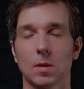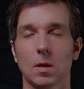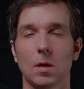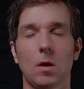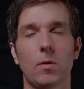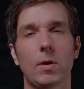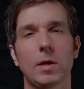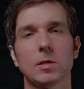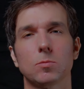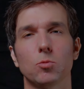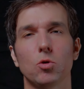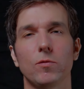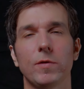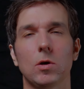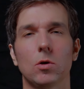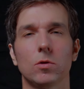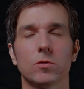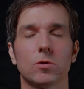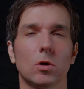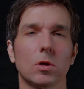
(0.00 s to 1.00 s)
Alright, so moving on,
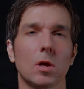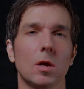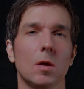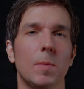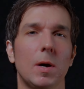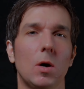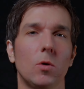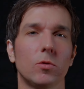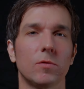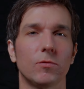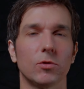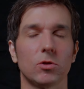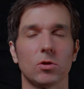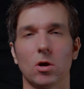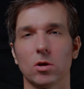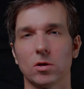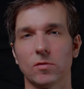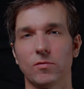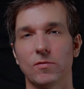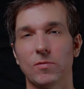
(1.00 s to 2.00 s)
talking about the
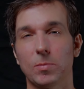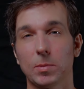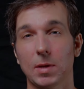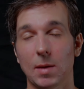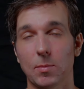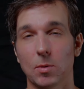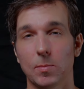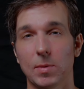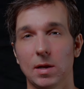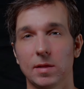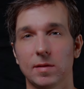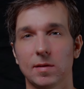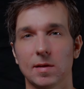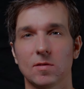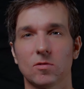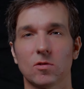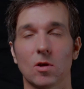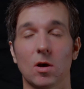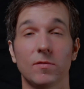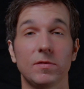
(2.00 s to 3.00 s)
photography capabilities
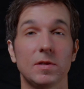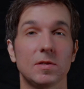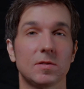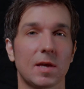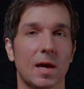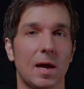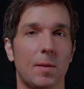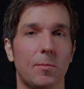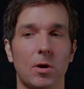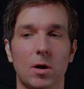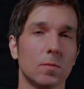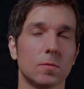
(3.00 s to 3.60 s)
of this camera.